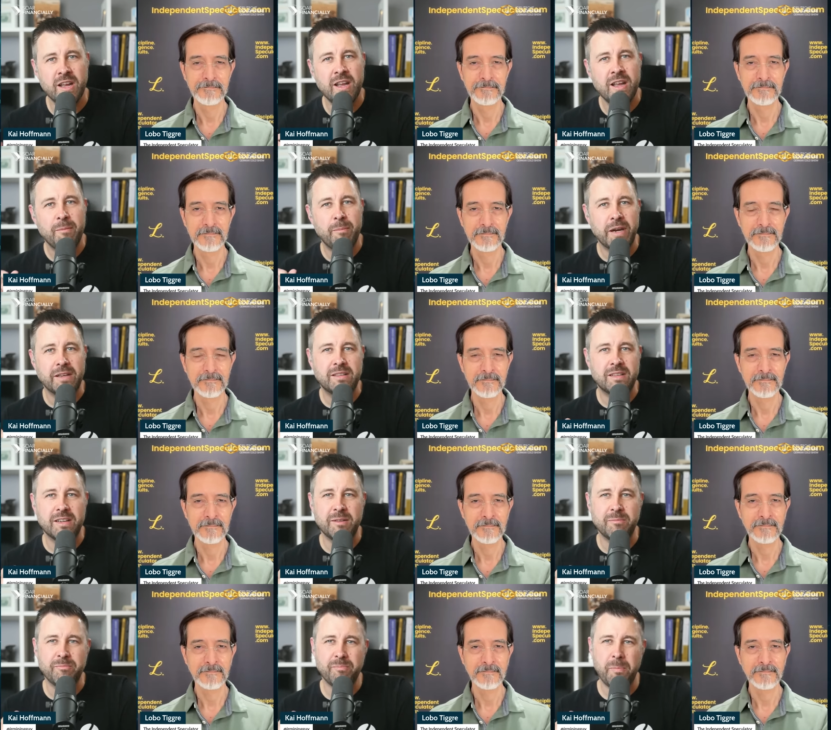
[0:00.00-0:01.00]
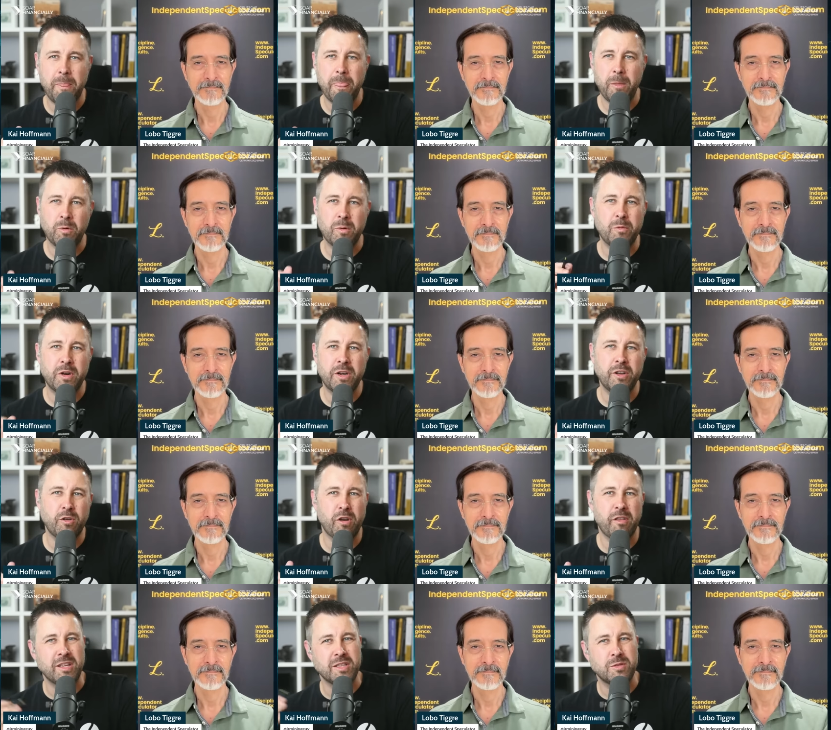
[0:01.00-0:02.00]
Speaker 1: but um, what are your
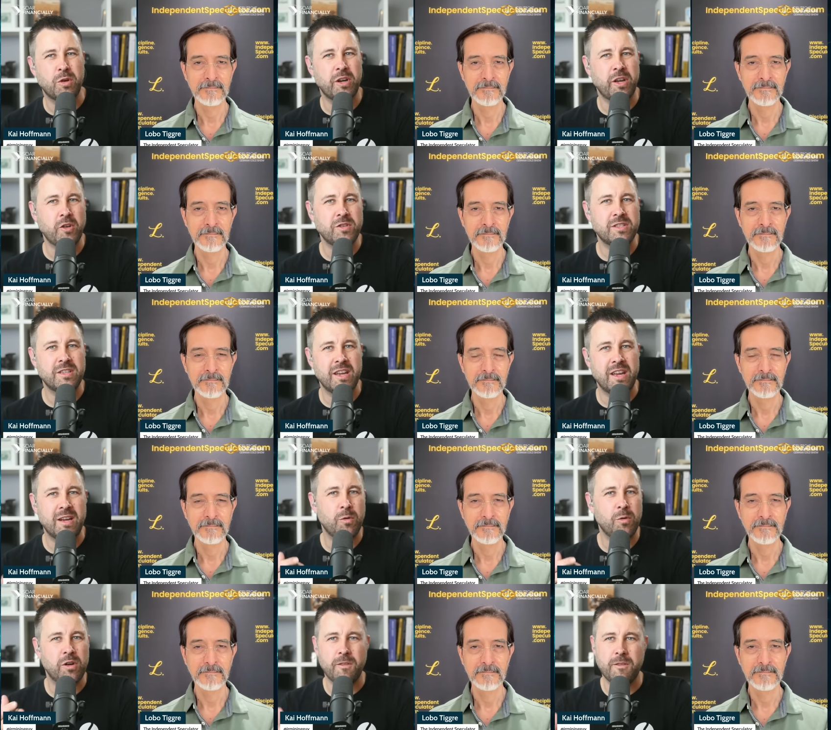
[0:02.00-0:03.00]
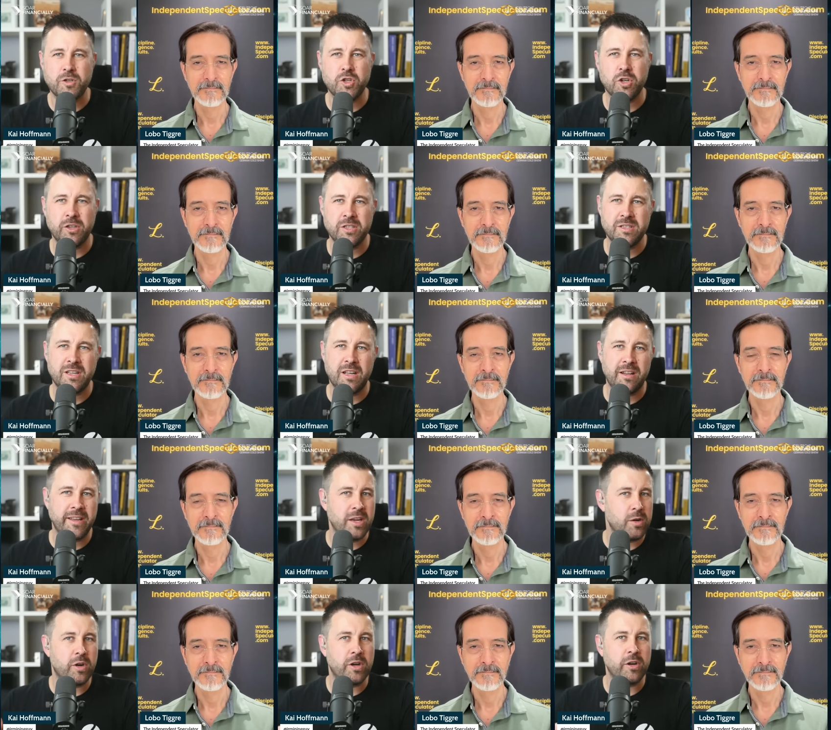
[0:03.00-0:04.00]
thoughts? What are you seeing? What are the charts telling you?
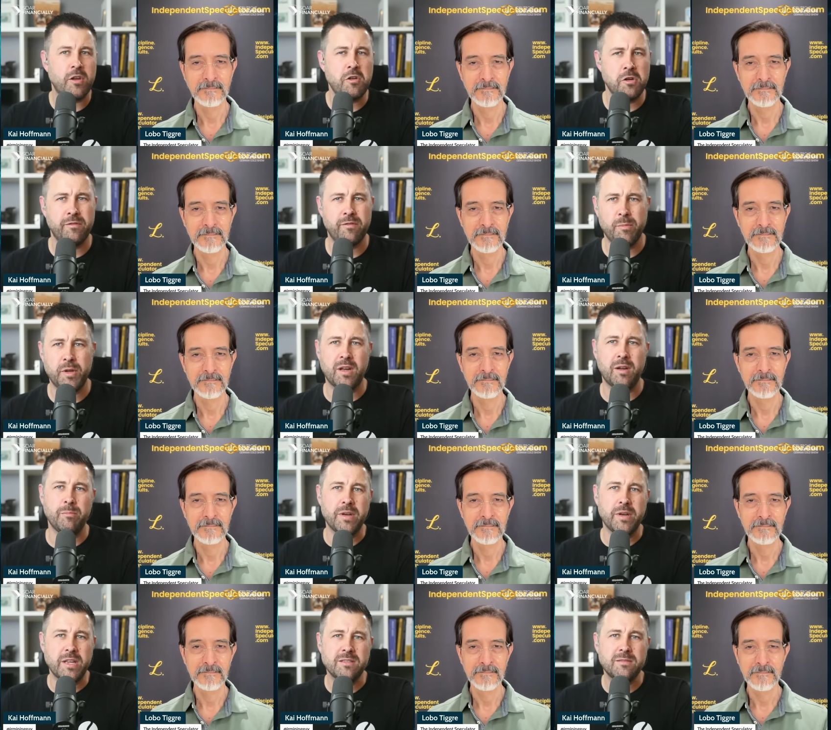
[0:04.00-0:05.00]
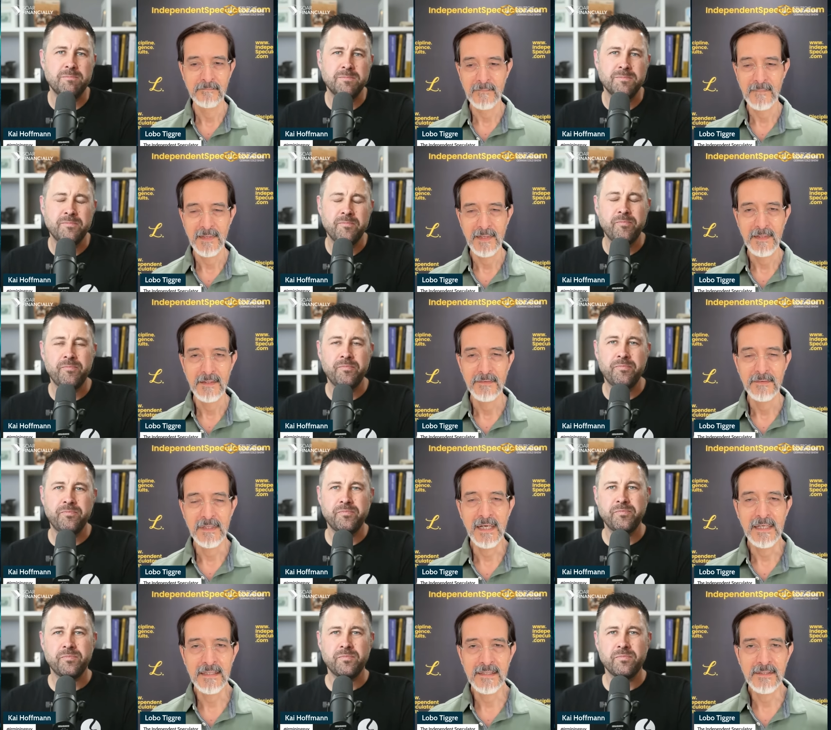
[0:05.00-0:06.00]
What are you hearing from the companies?
Speaker 2: Well,
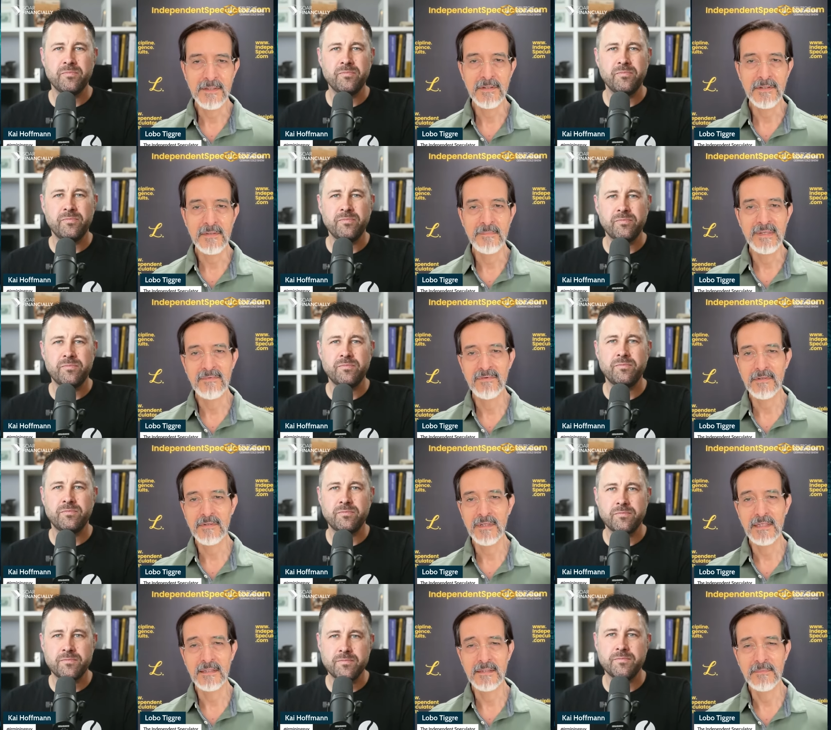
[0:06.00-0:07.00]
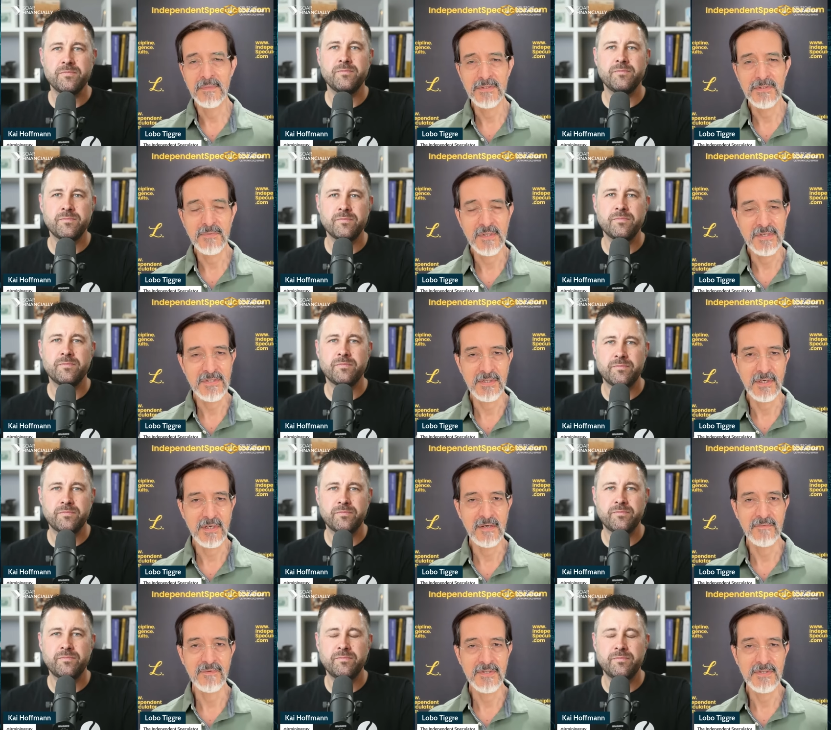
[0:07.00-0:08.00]
I didn't go to Beaver Creek, the most recent
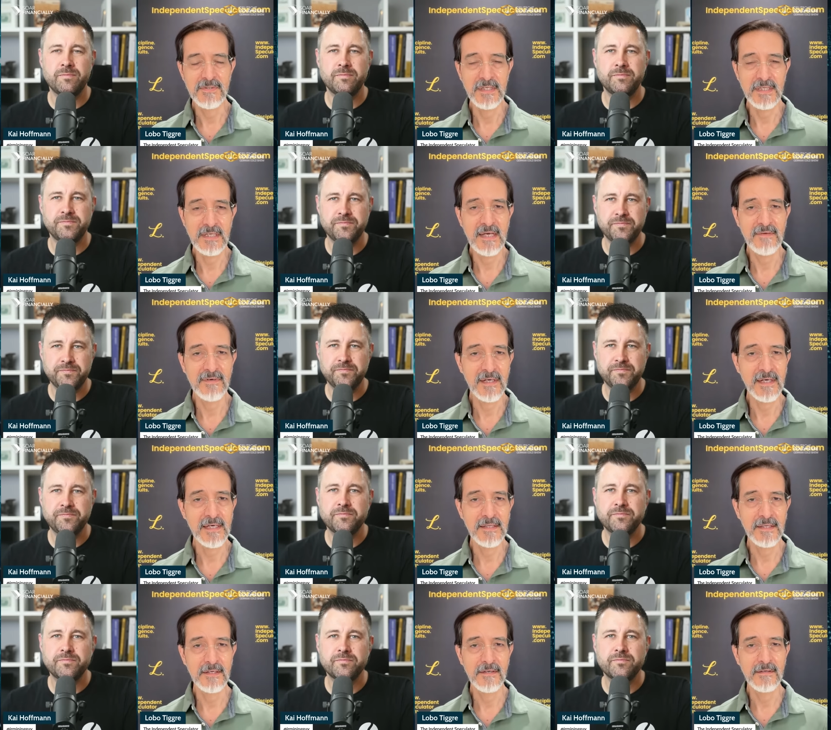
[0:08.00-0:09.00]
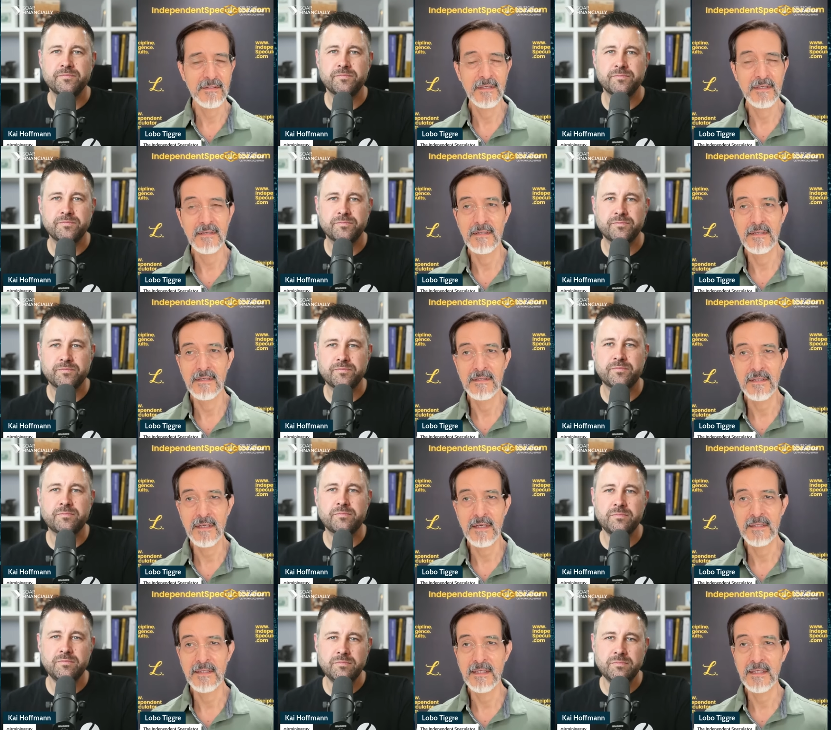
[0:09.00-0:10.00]
conference. I did have a guy there, and, and I
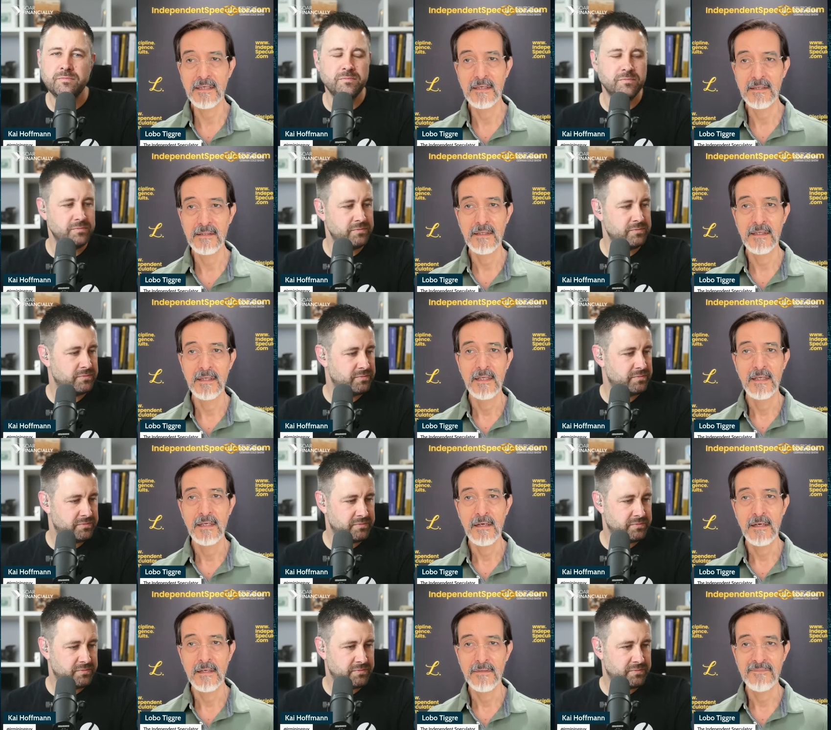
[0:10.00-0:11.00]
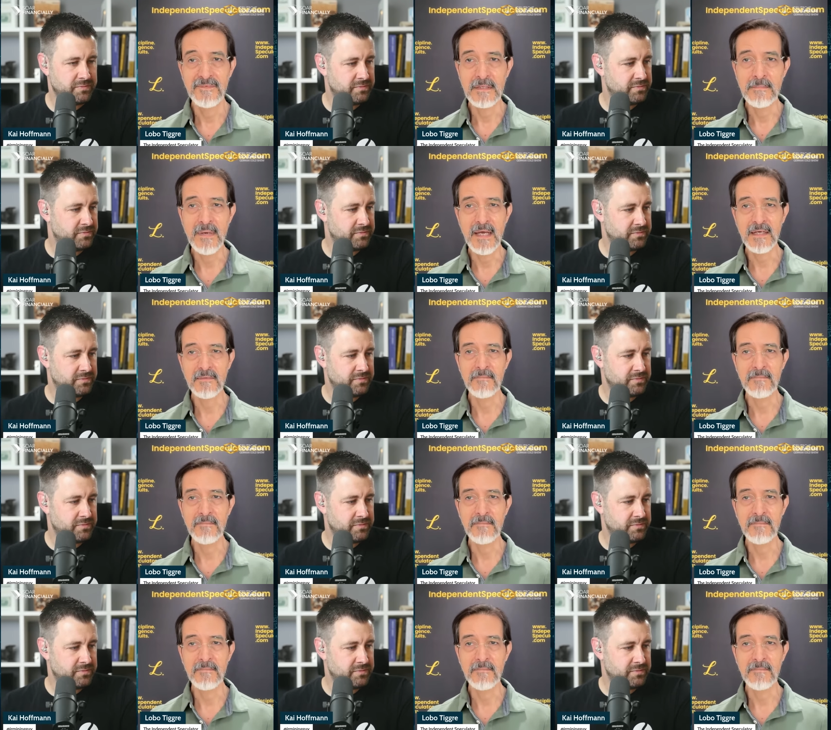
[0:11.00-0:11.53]
think our feedback